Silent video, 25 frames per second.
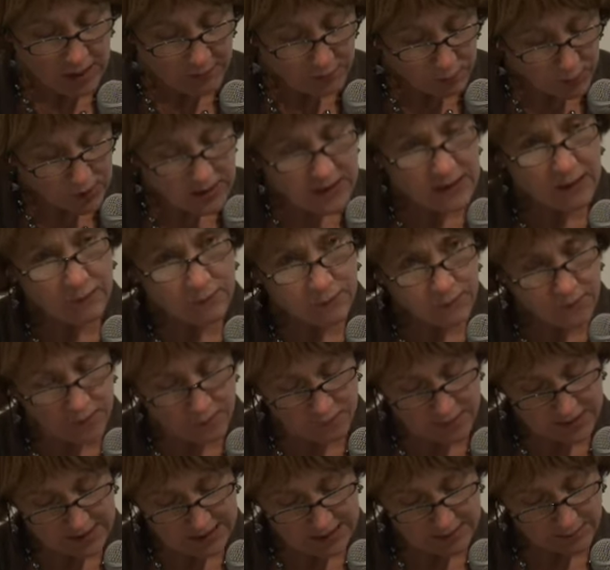but a
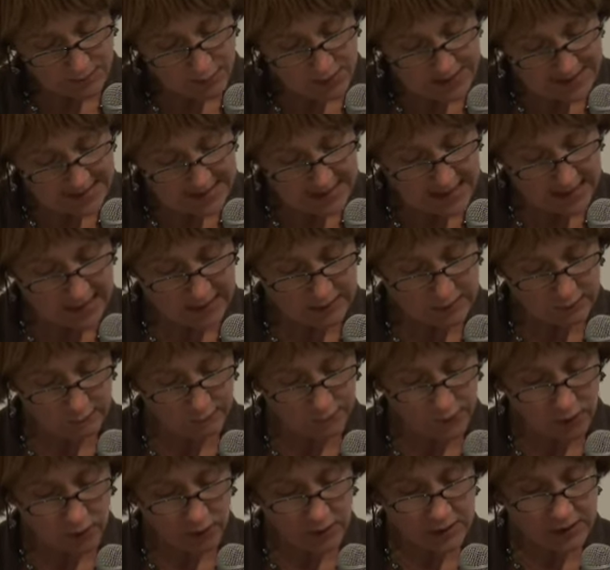15%
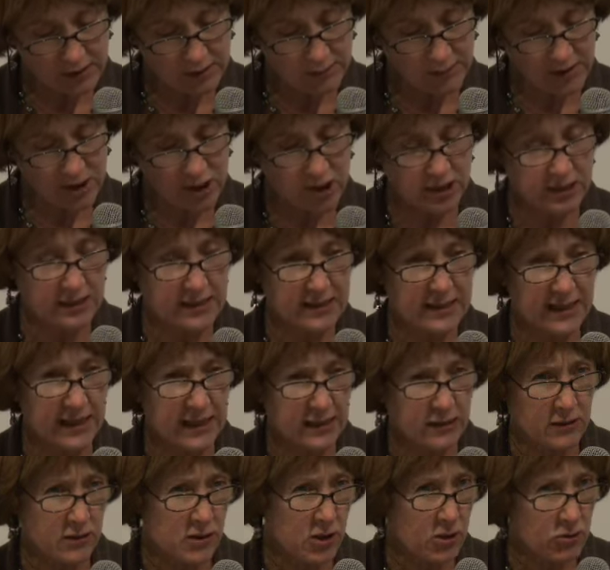fall in emissions
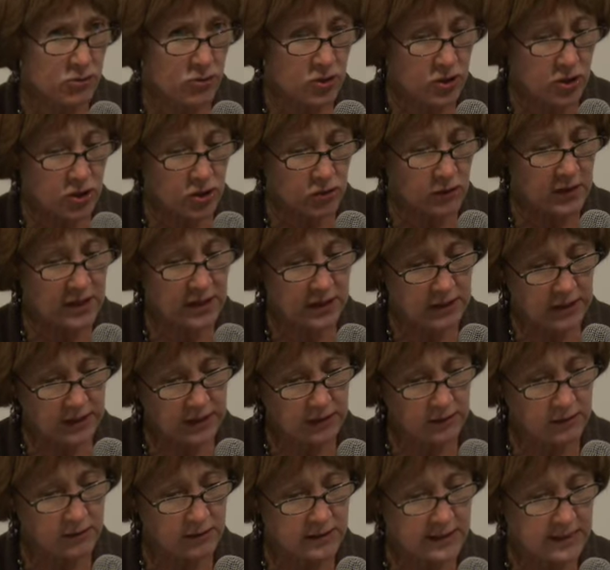in 2 to 3
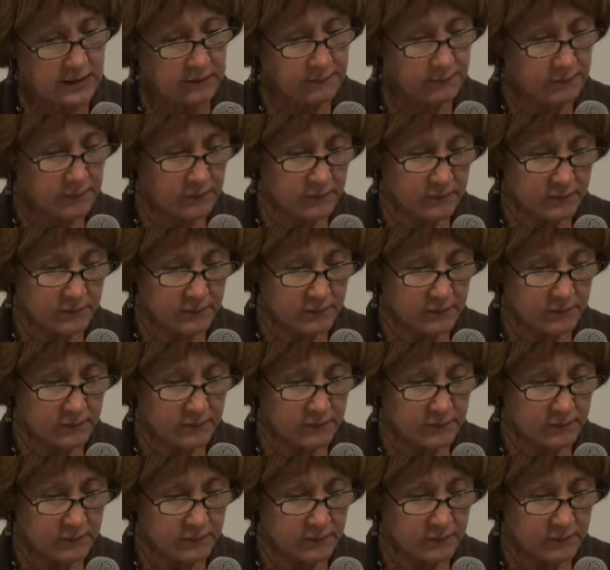years